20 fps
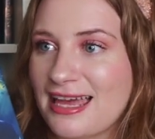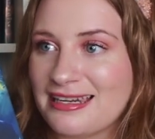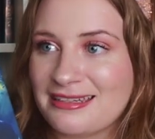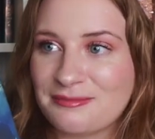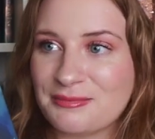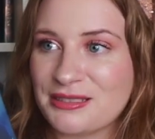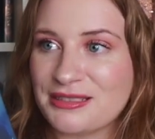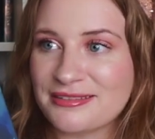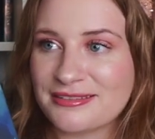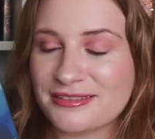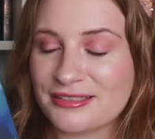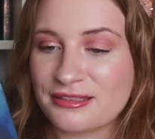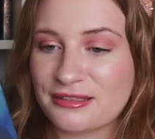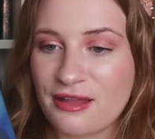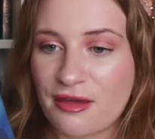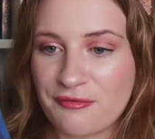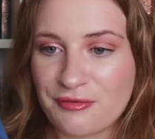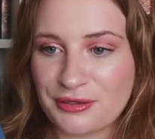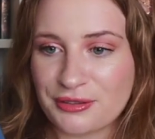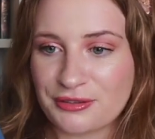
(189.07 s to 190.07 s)
enemies to
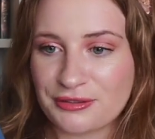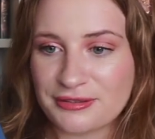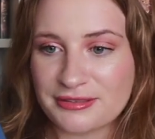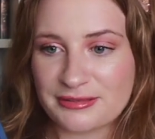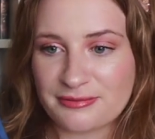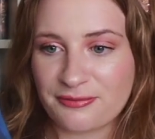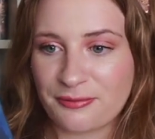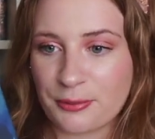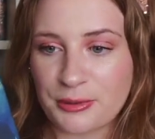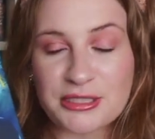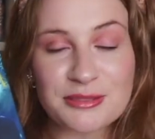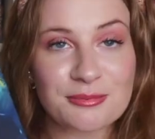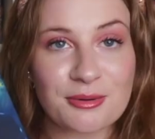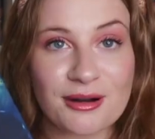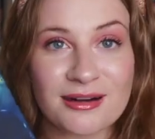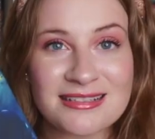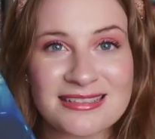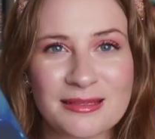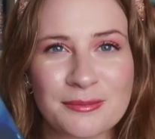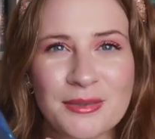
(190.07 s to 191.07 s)
lovers, forced
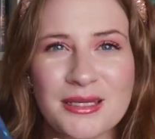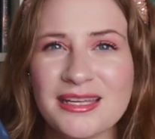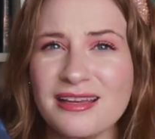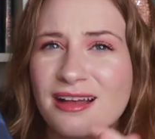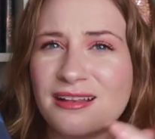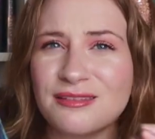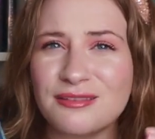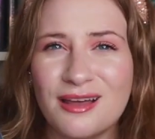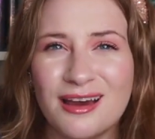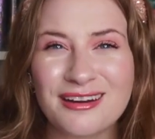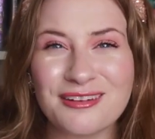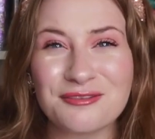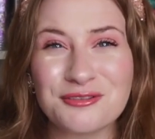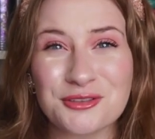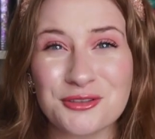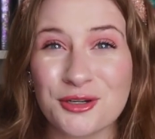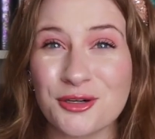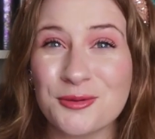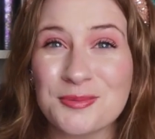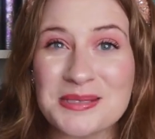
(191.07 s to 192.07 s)
proximity, a lot of
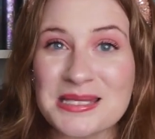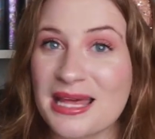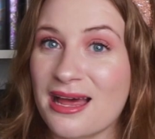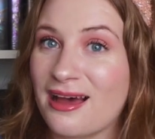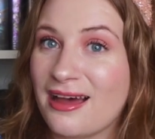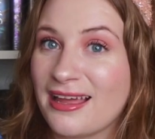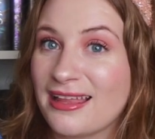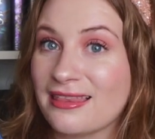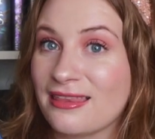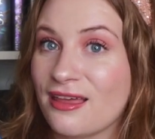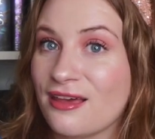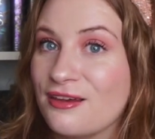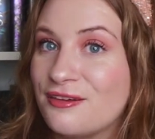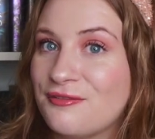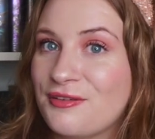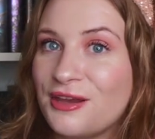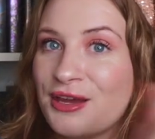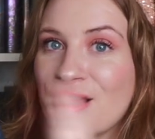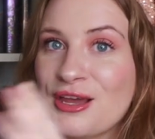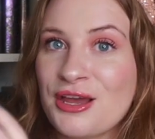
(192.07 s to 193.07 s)
tropes that I
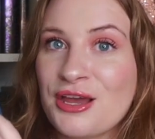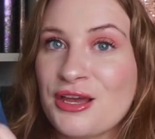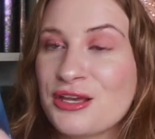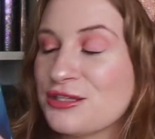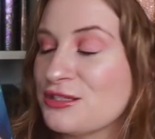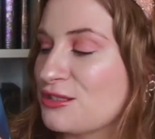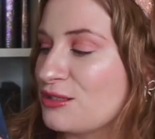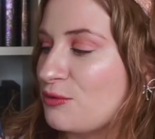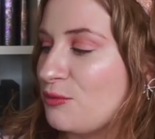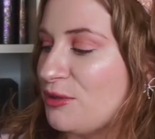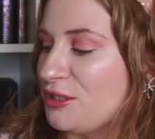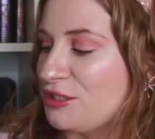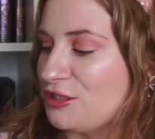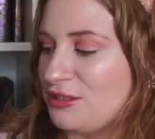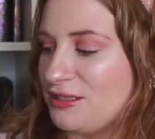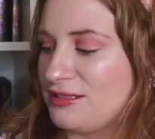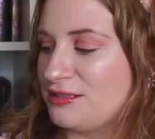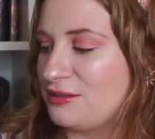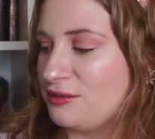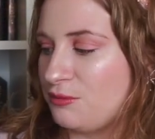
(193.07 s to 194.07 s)
love
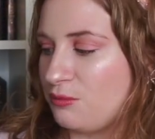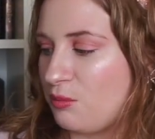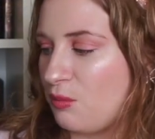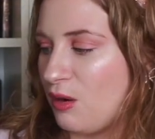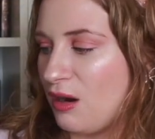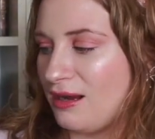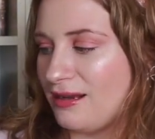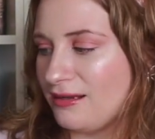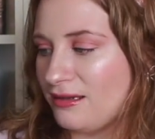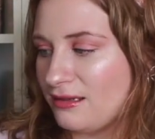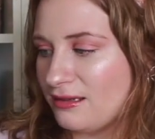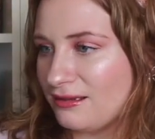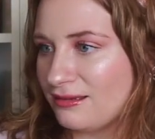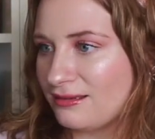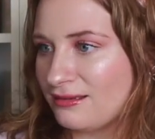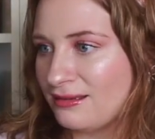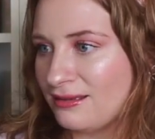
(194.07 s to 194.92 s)
squished into one.